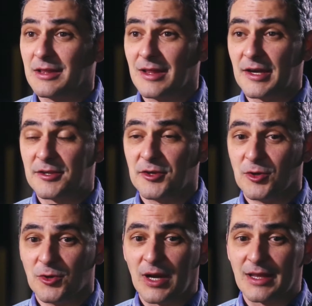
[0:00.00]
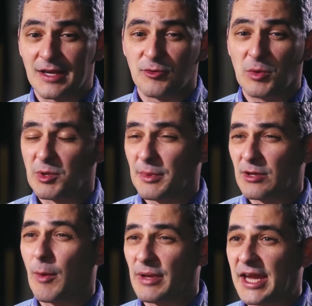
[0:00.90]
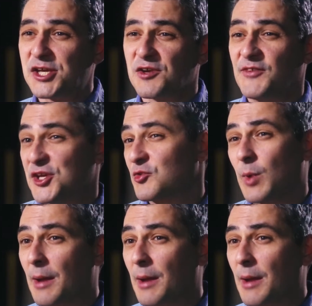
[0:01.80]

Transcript: I'd like to implement replication features.